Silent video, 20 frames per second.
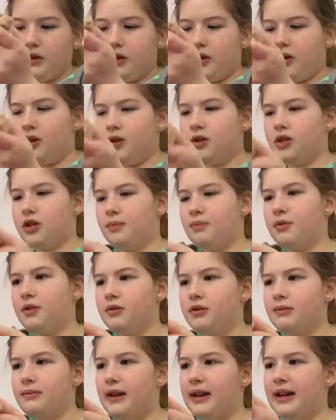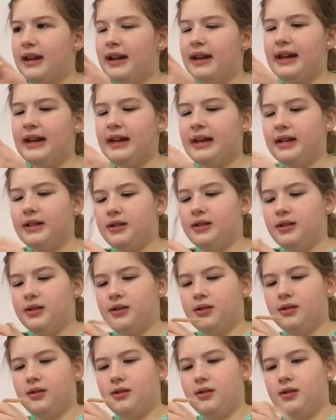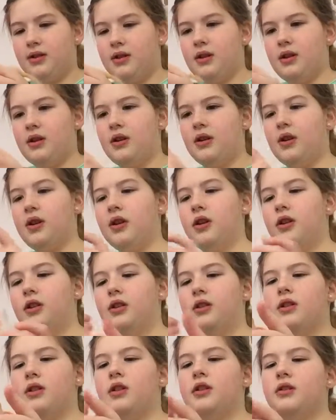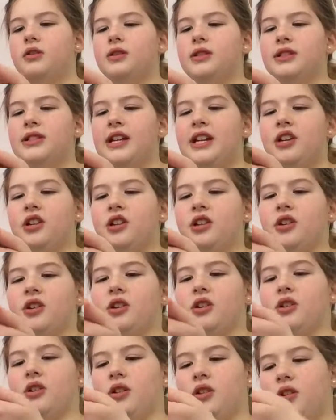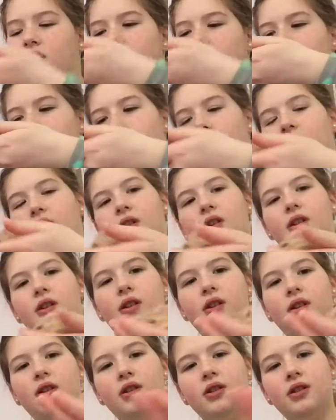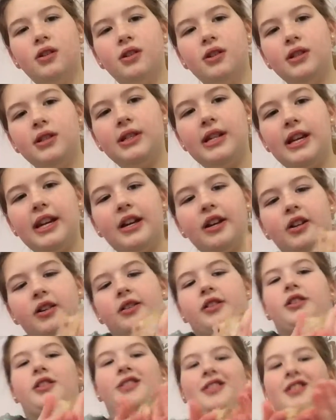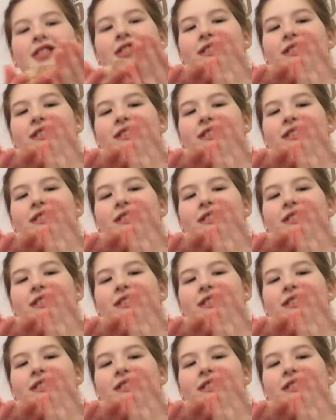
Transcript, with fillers: oh, she pooped in my hand. You little stinker. Stinker.